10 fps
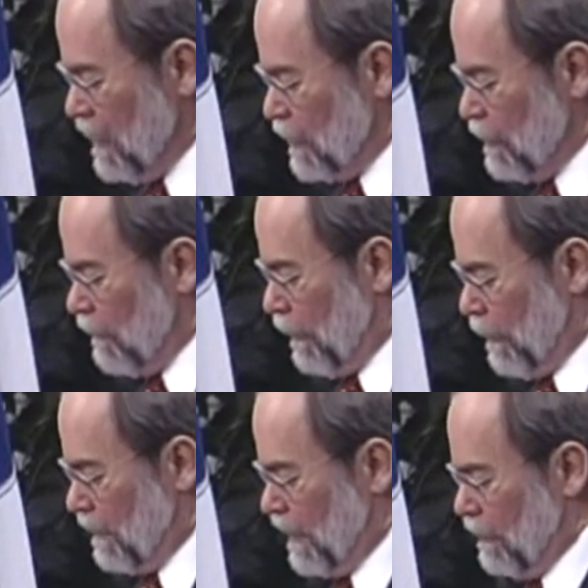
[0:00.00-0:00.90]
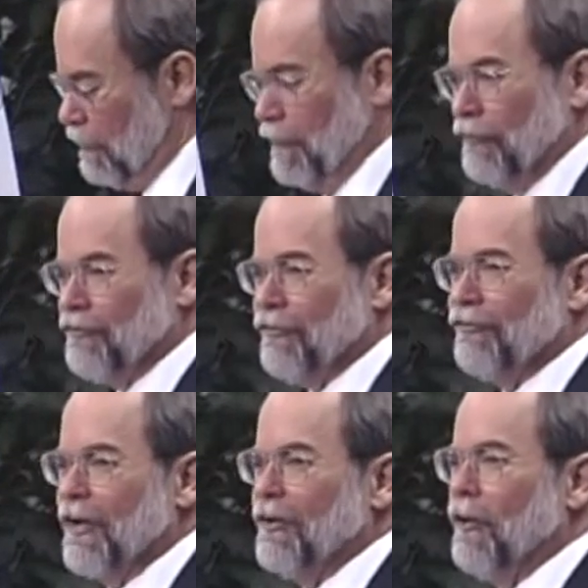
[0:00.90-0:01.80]
You've already been introduced to
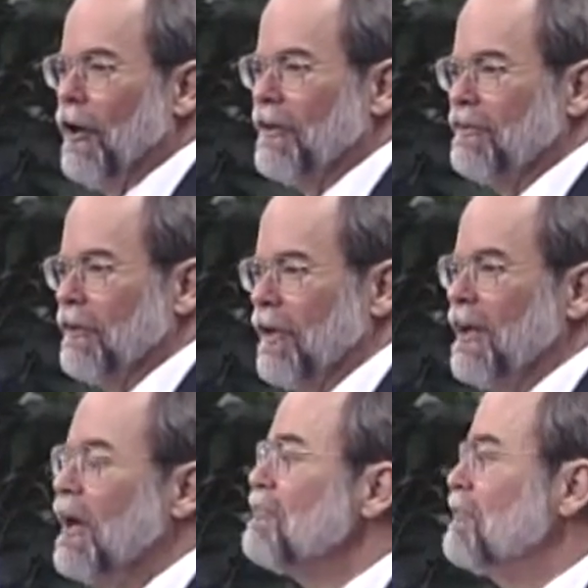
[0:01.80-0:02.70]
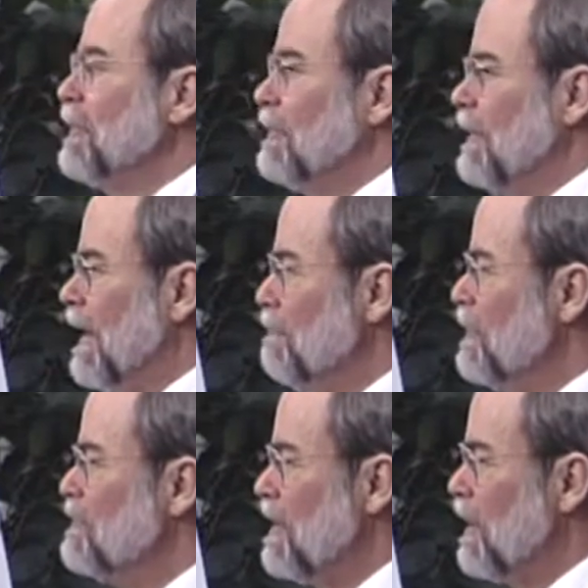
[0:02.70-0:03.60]
St. August, Augustine. I've
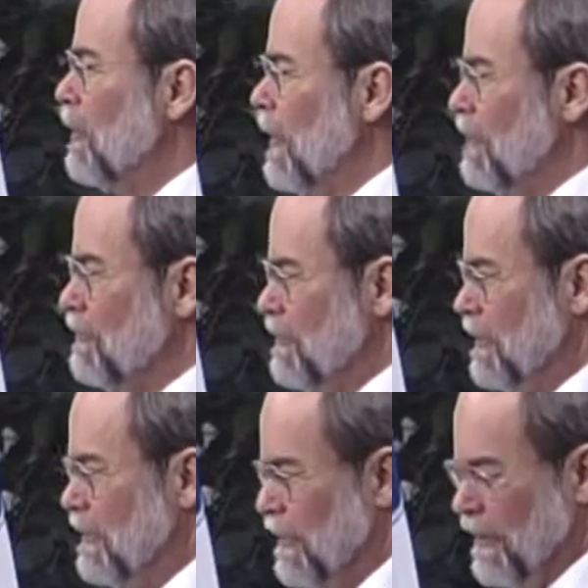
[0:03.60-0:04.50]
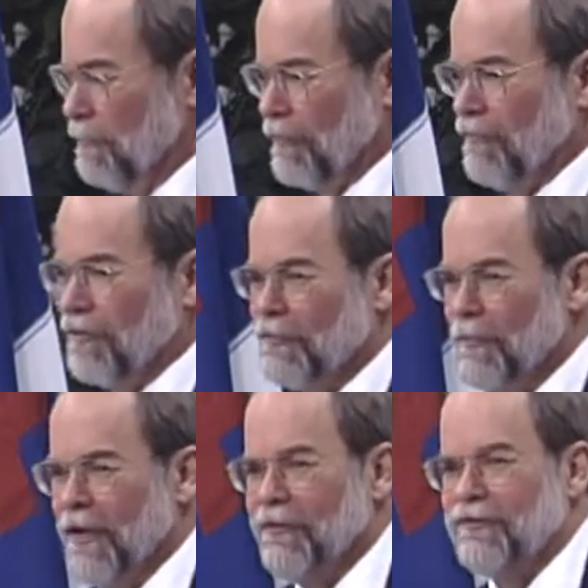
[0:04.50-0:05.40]
been saying Augustine, and then Professor
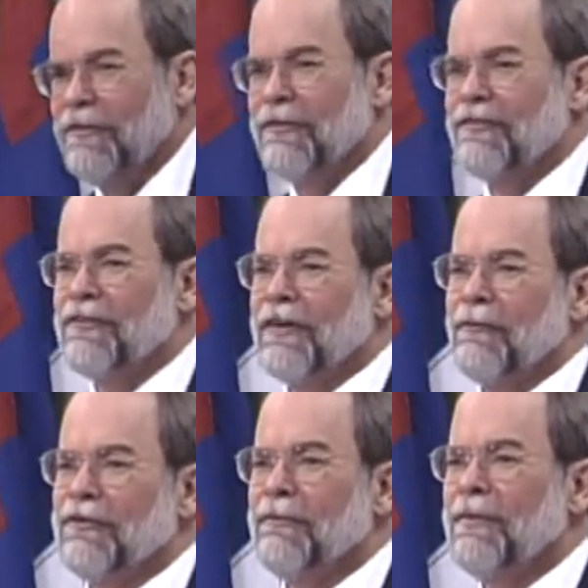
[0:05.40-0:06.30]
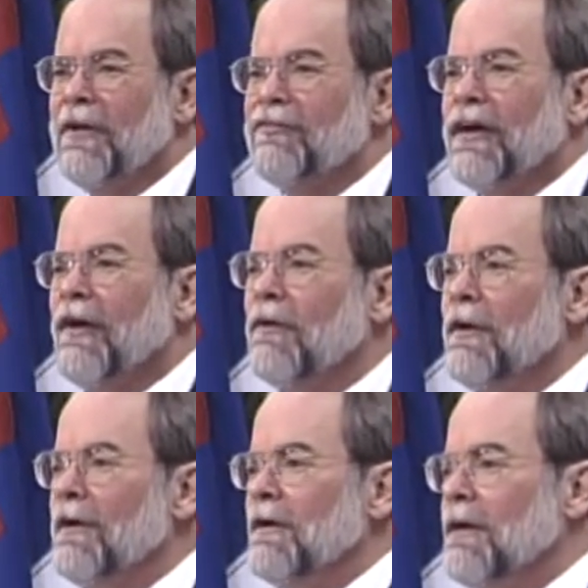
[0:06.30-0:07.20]
Mallinson has said, well, it depends how
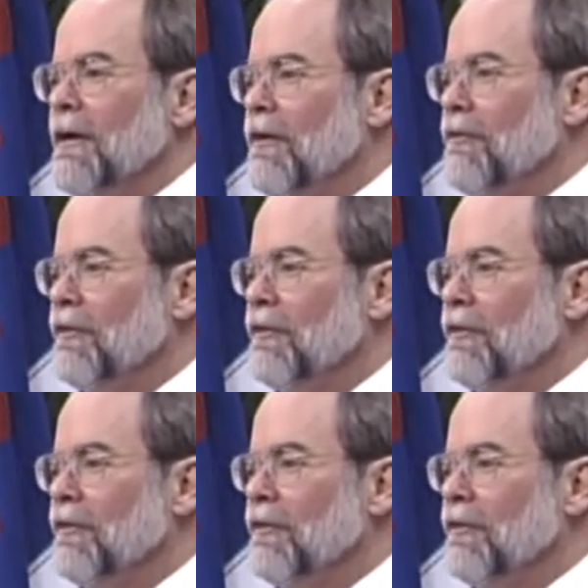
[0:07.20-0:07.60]
how?